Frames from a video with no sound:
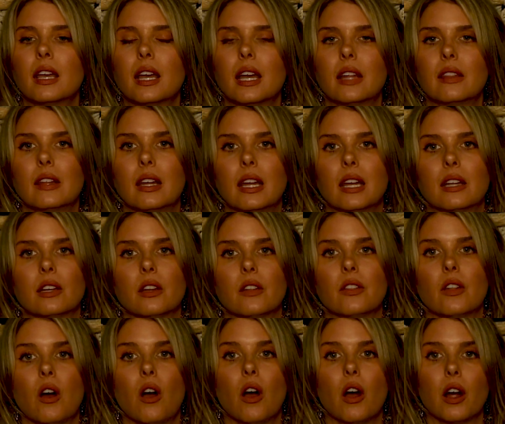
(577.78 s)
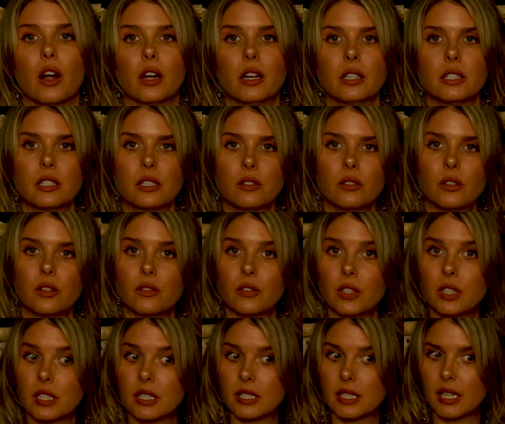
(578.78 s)
and the hand on the heart,
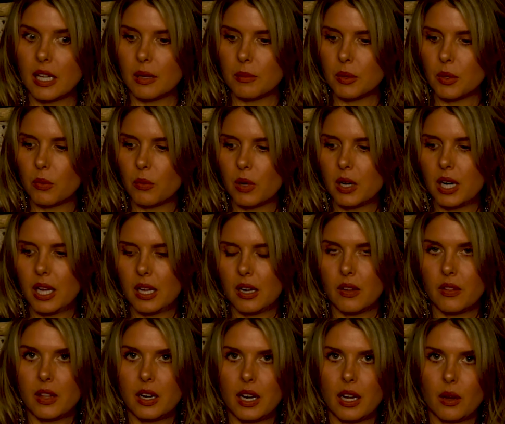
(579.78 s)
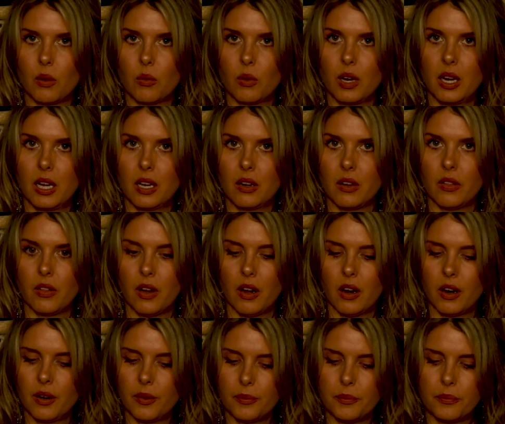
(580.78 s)
you can see that by one hand on the neck, one hand on
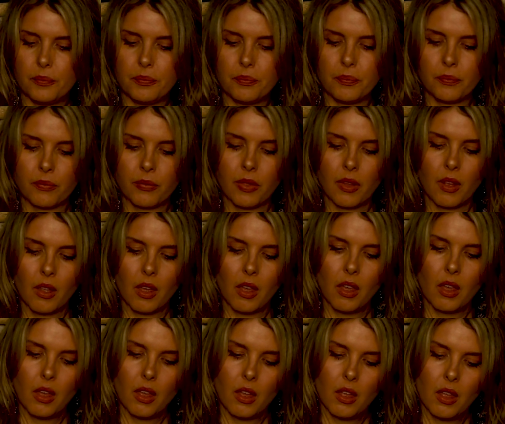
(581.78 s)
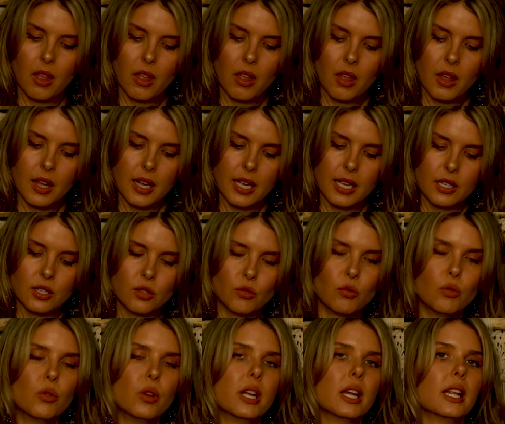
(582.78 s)
the heart, is
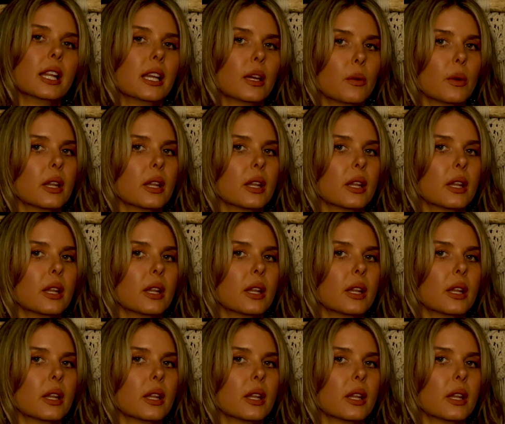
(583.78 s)
really,